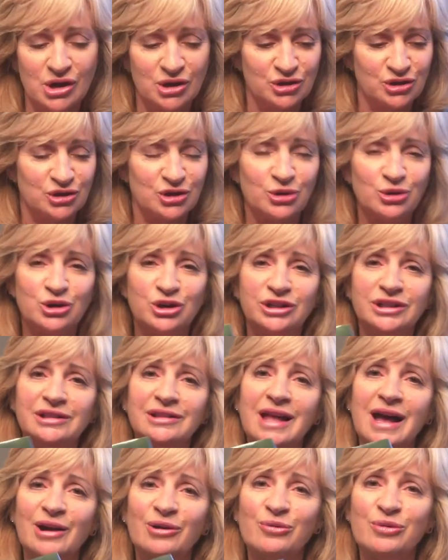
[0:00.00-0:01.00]
So good
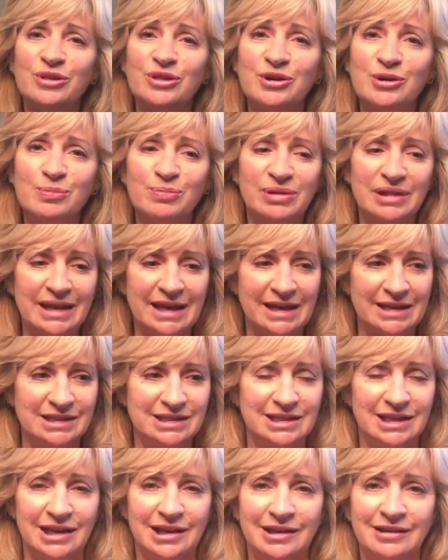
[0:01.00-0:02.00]
luck with your
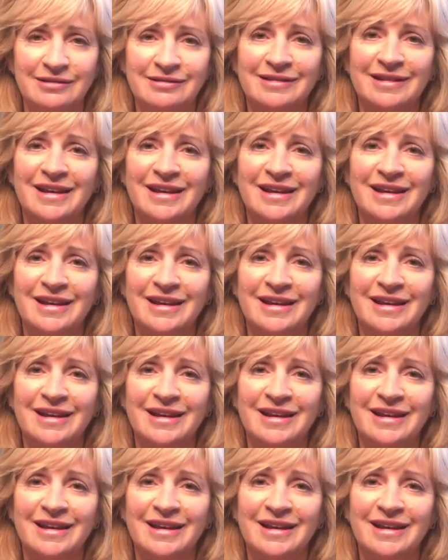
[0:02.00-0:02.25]
planting,